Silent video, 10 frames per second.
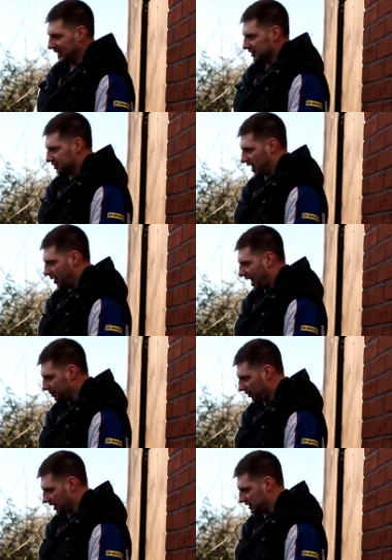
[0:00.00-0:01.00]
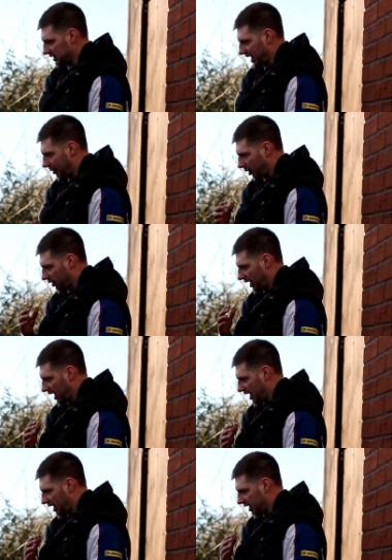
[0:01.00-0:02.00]
so I'm not racing in that one
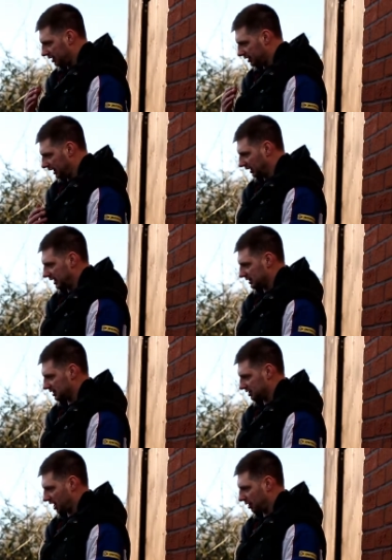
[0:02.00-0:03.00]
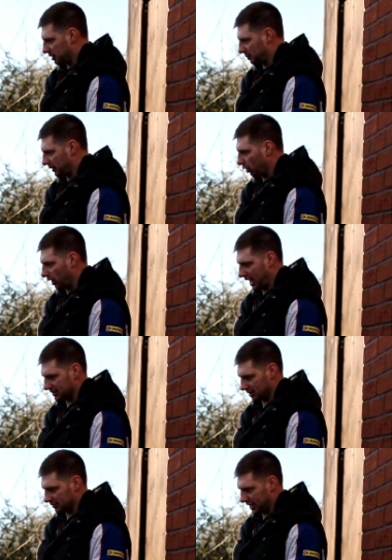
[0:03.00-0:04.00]
uh, Neil is so it's been all hands
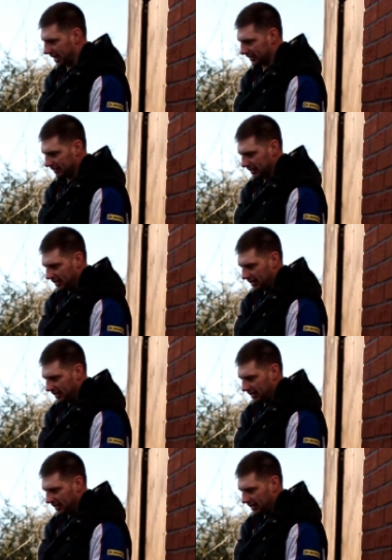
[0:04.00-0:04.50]
on deck